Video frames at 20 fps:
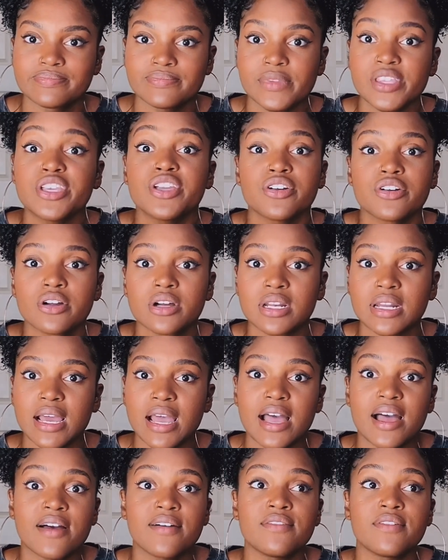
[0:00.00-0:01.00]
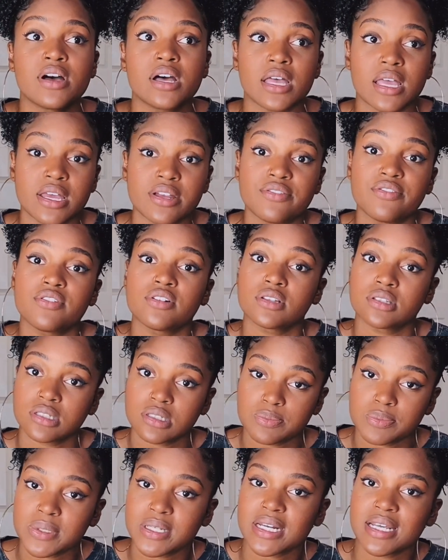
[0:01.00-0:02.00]
You're going to have a head full of
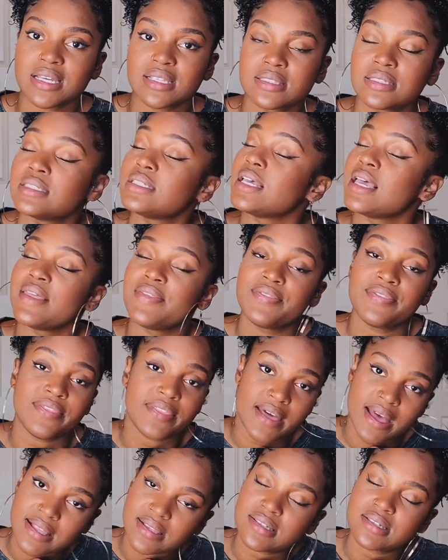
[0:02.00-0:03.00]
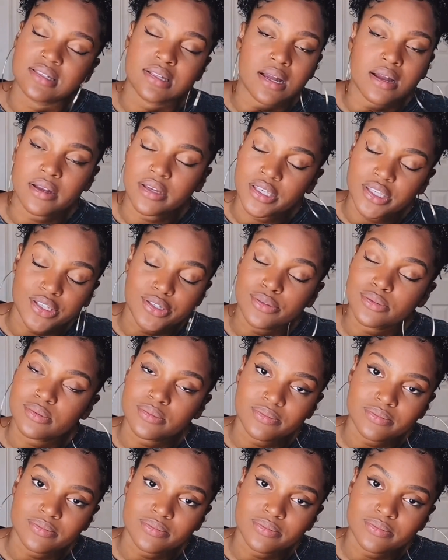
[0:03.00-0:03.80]
split ends, and that's not cute.